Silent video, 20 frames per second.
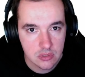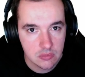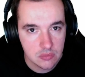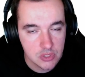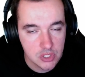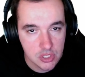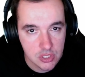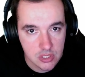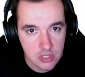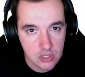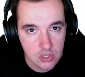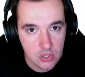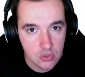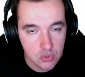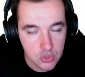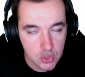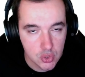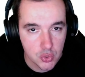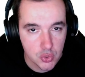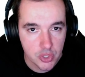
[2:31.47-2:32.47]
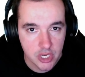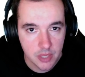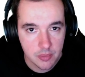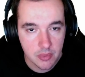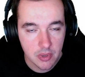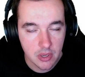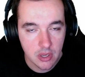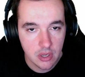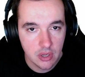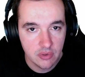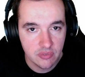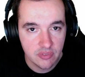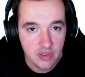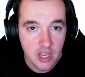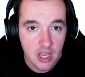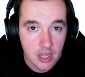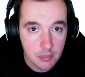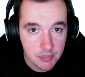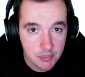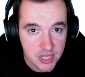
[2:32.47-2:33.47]
which is a new stream of
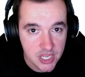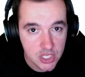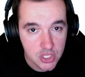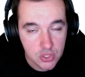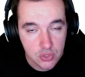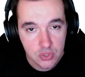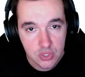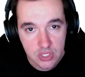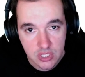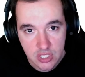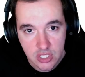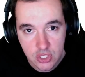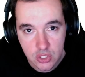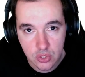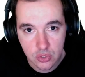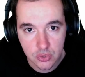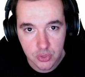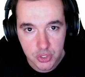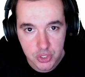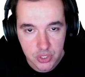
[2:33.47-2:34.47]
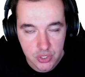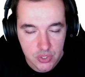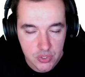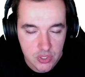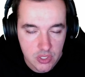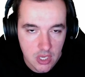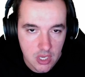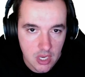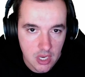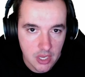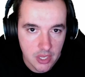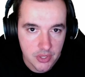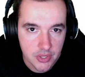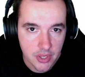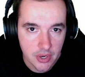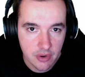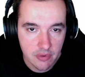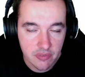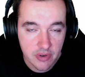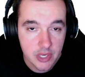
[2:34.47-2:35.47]
B2C solutions that
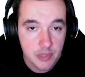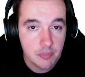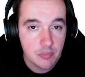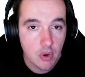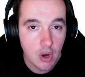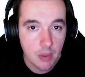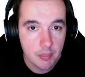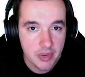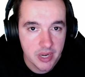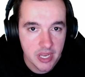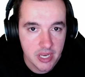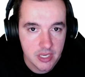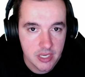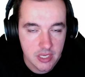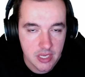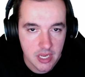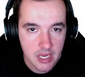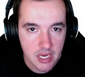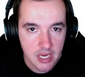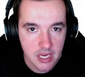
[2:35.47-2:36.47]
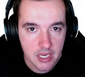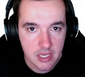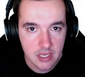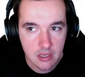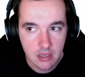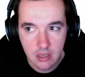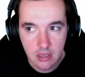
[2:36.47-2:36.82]
are very prominent in